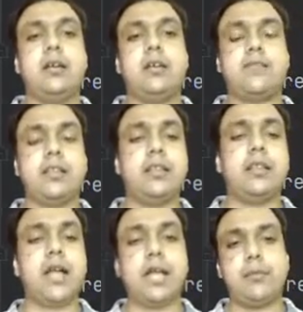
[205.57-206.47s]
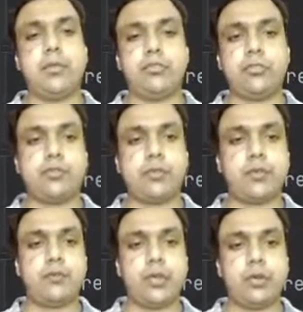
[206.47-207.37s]
set the dimensions
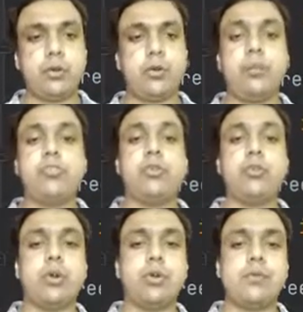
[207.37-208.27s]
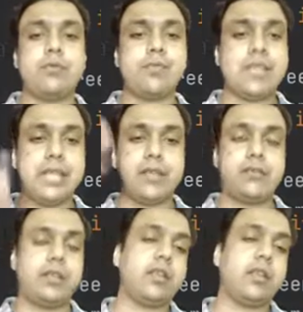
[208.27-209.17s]
of the window on which you want to see
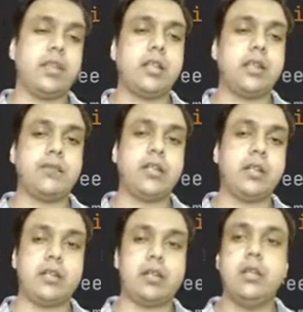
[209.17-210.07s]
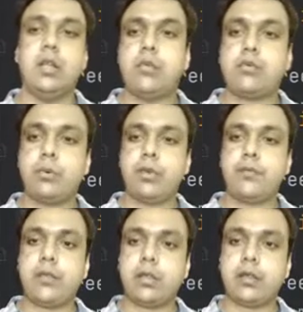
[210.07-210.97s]
everything getting reflected. So
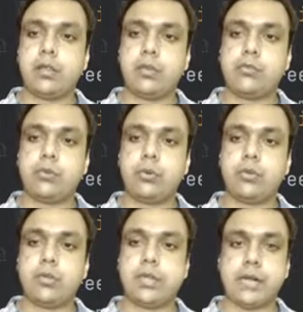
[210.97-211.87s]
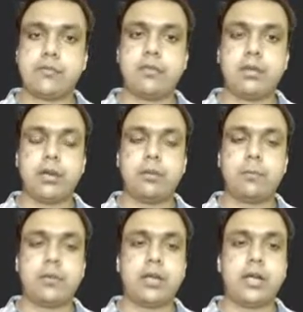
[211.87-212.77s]
if I run this code, so that's the
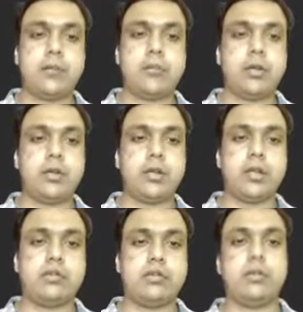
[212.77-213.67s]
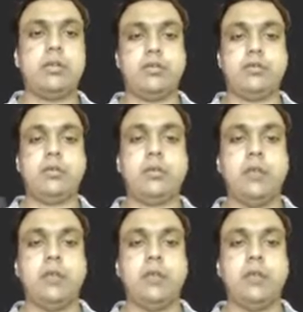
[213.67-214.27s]
output I'm going to get. So it's a